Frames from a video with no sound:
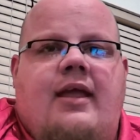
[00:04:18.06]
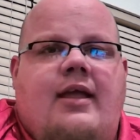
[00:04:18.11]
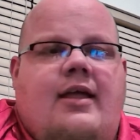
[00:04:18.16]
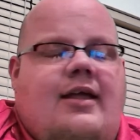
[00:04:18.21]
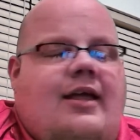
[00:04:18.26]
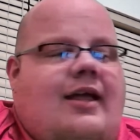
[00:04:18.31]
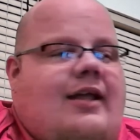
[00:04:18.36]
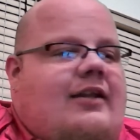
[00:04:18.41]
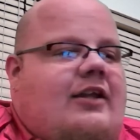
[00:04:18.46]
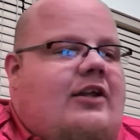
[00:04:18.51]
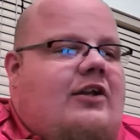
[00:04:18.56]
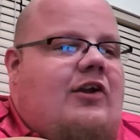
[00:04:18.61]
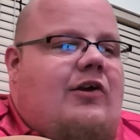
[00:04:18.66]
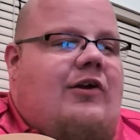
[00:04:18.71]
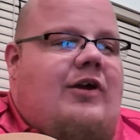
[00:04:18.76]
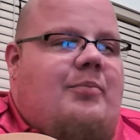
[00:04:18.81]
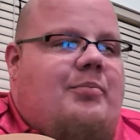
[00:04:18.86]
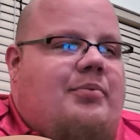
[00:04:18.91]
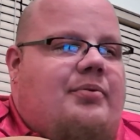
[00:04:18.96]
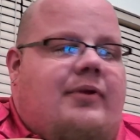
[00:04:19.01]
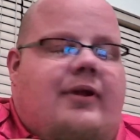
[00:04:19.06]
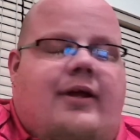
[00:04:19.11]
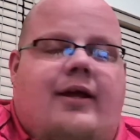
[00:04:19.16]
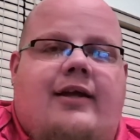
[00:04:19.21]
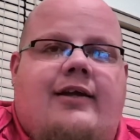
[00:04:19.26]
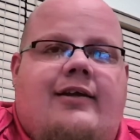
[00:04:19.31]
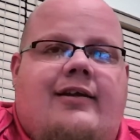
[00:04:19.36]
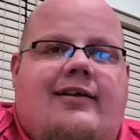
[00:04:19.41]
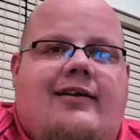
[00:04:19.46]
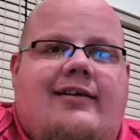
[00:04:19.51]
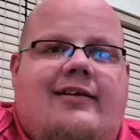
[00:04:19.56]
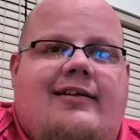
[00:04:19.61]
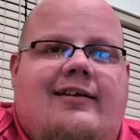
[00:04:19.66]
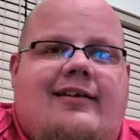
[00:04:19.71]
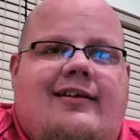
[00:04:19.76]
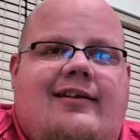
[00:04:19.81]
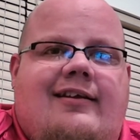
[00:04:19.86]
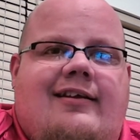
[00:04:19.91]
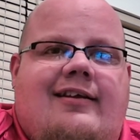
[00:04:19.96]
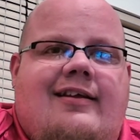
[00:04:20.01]
And then you can play
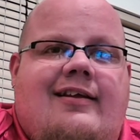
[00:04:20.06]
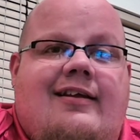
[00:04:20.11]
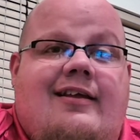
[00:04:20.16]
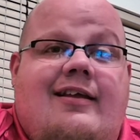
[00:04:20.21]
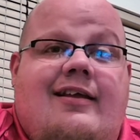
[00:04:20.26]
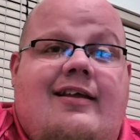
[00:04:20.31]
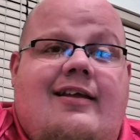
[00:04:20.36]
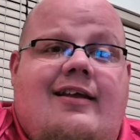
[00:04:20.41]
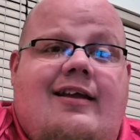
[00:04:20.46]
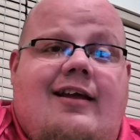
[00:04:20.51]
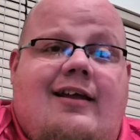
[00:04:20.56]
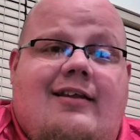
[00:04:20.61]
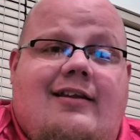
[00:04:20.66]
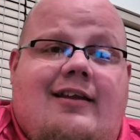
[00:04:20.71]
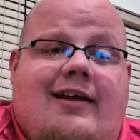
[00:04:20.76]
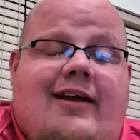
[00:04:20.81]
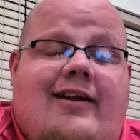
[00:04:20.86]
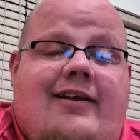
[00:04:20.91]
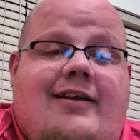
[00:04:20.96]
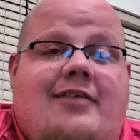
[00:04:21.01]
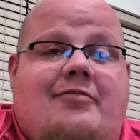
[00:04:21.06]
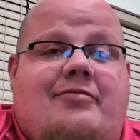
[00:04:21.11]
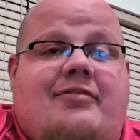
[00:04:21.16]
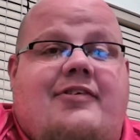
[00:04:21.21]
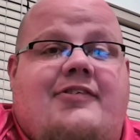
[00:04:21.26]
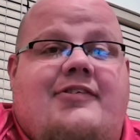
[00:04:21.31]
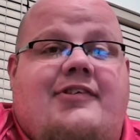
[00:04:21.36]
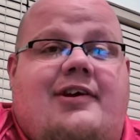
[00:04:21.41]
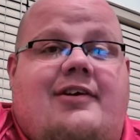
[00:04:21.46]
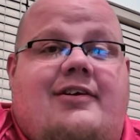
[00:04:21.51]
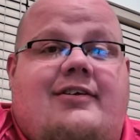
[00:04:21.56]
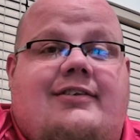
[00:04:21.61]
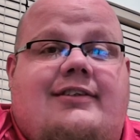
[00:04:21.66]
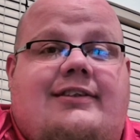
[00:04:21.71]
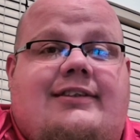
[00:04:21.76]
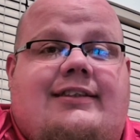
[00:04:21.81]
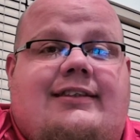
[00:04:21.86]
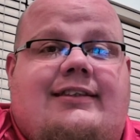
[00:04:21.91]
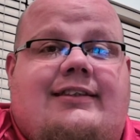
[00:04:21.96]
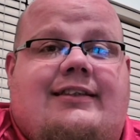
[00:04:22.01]
a lot of different
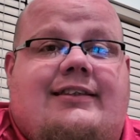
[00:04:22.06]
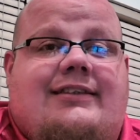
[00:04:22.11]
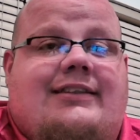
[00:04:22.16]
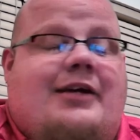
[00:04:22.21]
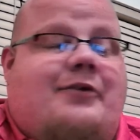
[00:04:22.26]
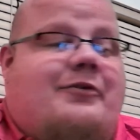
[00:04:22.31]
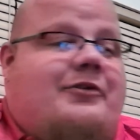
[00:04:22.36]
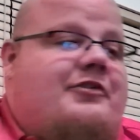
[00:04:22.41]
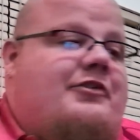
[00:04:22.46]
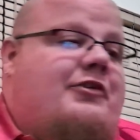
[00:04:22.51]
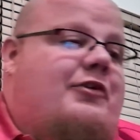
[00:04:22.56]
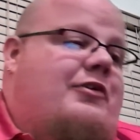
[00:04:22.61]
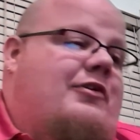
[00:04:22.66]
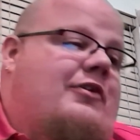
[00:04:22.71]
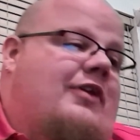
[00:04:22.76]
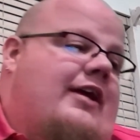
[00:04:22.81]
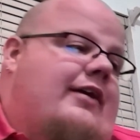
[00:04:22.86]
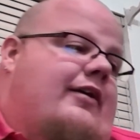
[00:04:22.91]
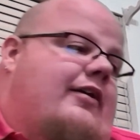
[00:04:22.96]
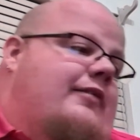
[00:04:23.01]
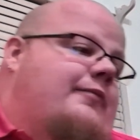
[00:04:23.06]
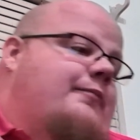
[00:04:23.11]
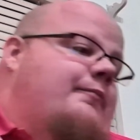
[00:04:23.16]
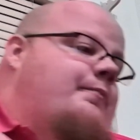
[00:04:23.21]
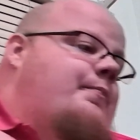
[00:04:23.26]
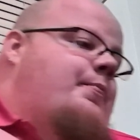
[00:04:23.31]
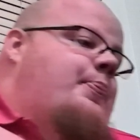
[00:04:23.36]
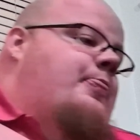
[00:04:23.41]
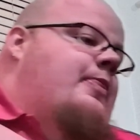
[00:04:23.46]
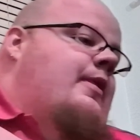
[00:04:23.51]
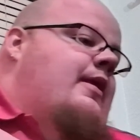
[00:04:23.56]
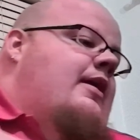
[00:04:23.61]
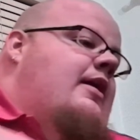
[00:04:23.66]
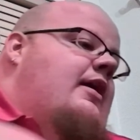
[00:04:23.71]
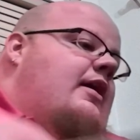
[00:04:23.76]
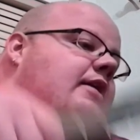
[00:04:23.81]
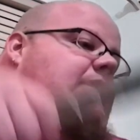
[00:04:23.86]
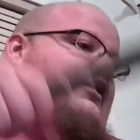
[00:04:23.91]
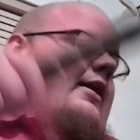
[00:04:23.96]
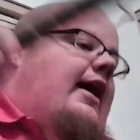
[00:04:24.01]
songs, as I will show you later.
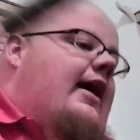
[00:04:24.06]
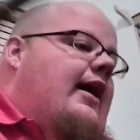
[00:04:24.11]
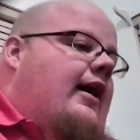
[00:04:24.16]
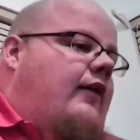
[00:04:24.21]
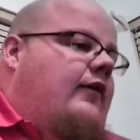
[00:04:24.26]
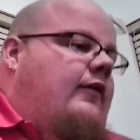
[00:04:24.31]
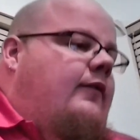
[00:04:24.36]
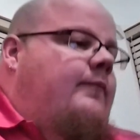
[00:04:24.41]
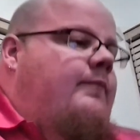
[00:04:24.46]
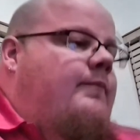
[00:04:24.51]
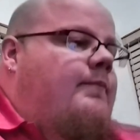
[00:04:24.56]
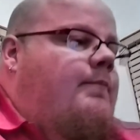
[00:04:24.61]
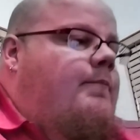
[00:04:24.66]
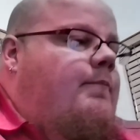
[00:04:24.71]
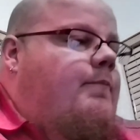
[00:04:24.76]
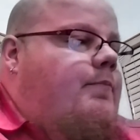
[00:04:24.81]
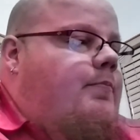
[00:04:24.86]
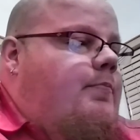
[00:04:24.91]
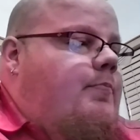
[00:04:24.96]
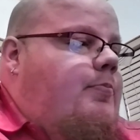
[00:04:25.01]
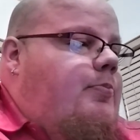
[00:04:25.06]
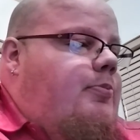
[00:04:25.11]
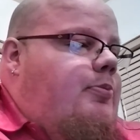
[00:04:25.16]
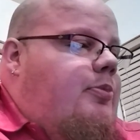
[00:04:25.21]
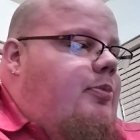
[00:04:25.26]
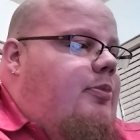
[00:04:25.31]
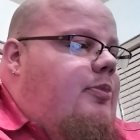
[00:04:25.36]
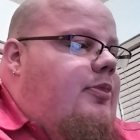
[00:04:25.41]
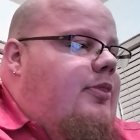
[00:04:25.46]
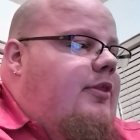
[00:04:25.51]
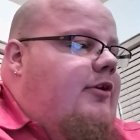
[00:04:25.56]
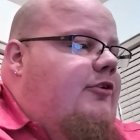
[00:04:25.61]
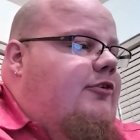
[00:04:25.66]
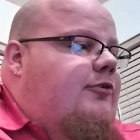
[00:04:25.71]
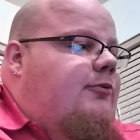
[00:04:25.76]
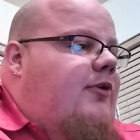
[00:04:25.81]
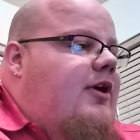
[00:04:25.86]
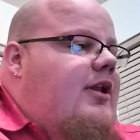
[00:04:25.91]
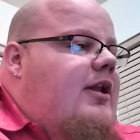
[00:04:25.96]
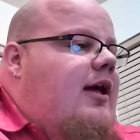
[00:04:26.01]
Now, there's
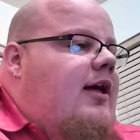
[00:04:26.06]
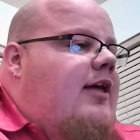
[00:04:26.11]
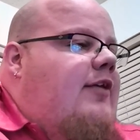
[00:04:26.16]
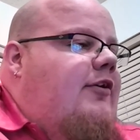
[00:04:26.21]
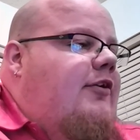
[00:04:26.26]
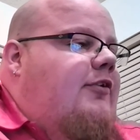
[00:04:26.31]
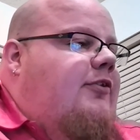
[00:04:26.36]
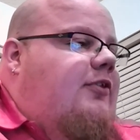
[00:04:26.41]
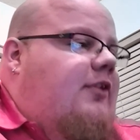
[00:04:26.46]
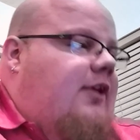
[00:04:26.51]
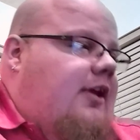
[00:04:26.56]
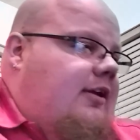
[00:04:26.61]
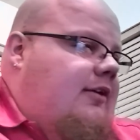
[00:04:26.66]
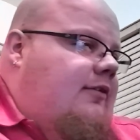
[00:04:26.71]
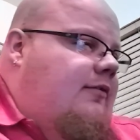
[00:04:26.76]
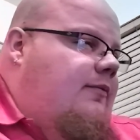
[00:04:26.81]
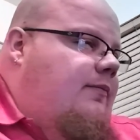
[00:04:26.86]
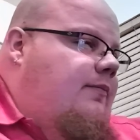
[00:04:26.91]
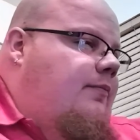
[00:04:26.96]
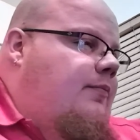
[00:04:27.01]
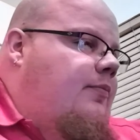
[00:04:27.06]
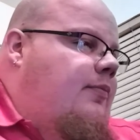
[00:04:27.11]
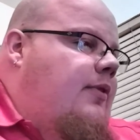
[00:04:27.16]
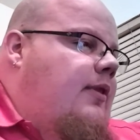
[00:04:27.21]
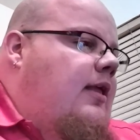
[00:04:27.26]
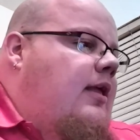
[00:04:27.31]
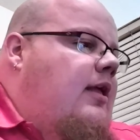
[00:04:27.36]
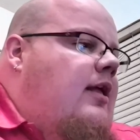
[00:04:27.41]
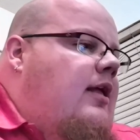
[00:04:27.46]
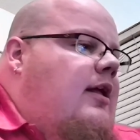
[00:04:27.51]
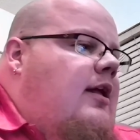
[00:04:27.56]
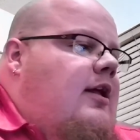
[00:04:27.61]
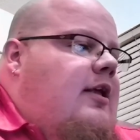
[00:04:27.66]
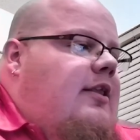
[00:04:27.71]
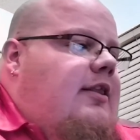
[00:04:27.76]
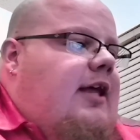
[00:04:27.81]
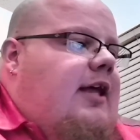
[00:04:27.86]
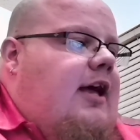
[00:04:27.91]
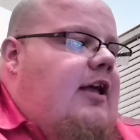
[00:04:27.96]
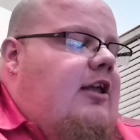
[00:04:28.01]
one other thing
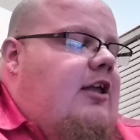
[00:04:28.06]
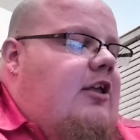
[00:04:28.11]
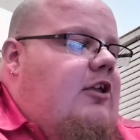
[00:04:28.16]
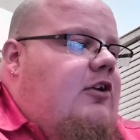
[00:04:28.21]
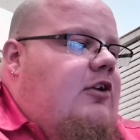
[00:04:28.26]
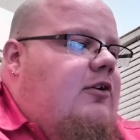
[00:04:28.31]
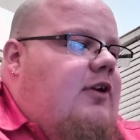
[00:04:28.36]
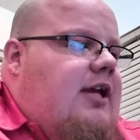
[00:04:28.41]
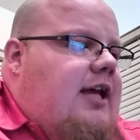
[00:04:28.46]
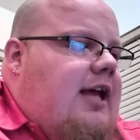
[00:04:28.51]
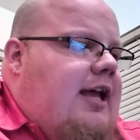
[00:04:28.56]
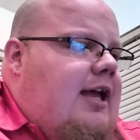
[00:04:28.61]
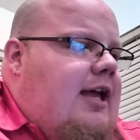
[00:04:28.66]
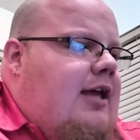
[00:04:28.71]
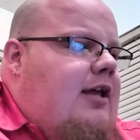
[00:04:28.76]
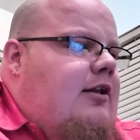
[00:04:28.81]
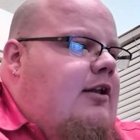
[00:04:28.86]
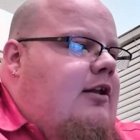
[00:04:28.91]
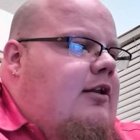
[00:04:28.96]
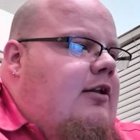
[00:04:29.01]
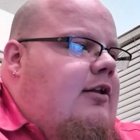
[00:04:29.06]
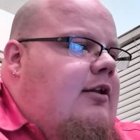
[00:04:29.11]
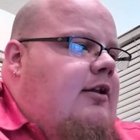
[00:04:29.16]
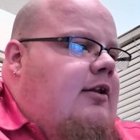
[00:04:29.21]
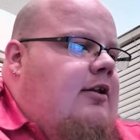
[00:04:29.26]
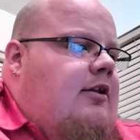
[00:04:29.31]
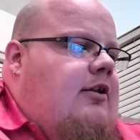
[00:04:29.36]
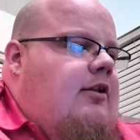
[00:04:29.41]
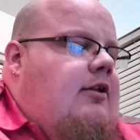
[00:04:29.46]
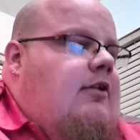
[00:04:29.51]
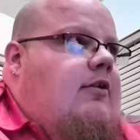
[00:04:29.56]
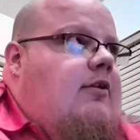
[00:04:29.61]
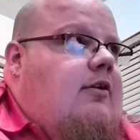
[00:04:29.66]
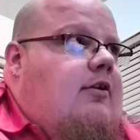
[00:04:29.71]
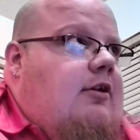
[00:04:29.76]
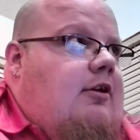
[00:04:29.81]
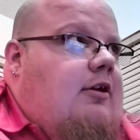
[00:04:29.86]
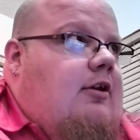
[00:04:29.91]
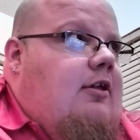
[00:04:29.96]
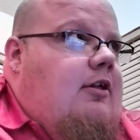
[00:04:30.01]
that you can
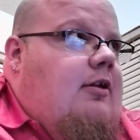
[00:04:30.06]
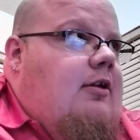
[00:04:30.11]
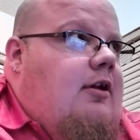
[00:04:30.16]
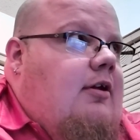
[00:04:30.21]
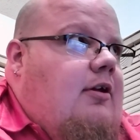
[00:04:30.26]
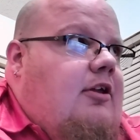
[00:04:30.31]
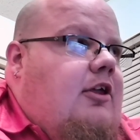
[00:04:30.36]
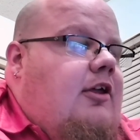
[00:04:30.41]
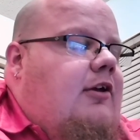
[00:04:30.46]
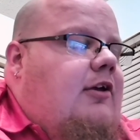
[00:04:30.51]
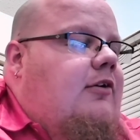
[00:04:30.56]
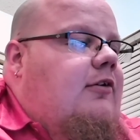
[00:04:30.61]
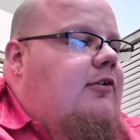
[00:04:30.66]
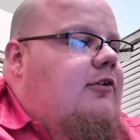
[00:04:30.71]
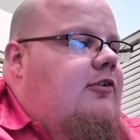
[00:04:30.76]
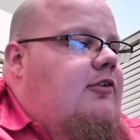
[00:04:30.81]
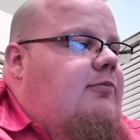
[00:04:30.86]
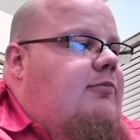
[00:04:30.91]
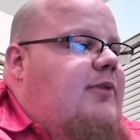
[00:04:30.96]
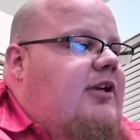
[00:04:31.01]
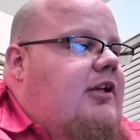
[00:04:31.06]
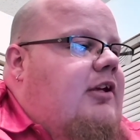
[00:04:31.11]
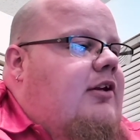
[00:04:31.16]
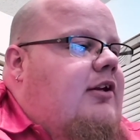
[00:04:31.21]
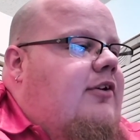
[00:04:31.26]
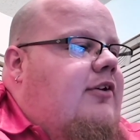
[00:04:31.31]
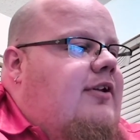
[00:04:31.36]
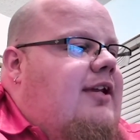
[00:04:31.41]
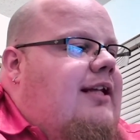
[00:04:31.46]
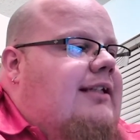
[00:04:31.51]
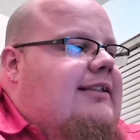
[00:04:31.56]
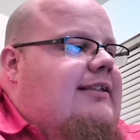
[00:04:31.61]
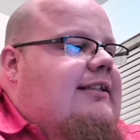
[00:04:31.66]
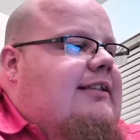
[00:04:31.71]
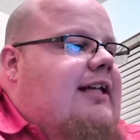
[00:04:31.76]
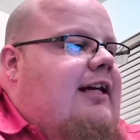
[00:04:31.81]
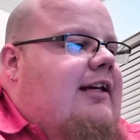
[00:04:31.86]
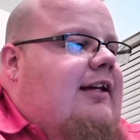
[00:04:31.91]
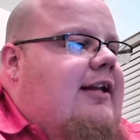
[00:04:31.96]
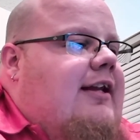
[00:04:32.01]
use, but you don't
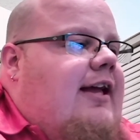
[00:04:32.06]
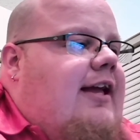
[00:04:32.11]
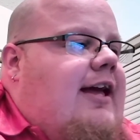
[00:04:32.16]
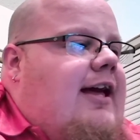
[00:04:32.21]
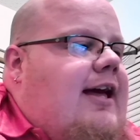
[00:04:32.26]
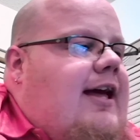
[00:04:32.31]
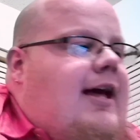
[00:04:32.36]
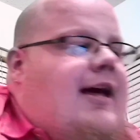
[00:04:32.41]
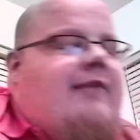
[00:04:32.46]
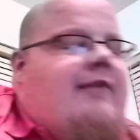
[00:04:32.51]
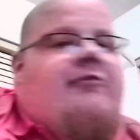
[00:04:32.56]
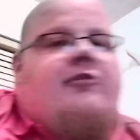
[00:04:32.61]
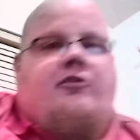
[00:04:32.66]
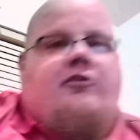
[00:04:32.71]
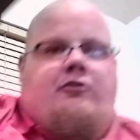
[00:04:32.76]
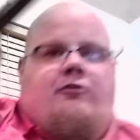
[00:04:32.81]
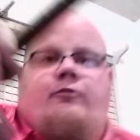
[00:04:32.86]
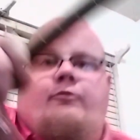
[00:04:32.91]
necessarily have to.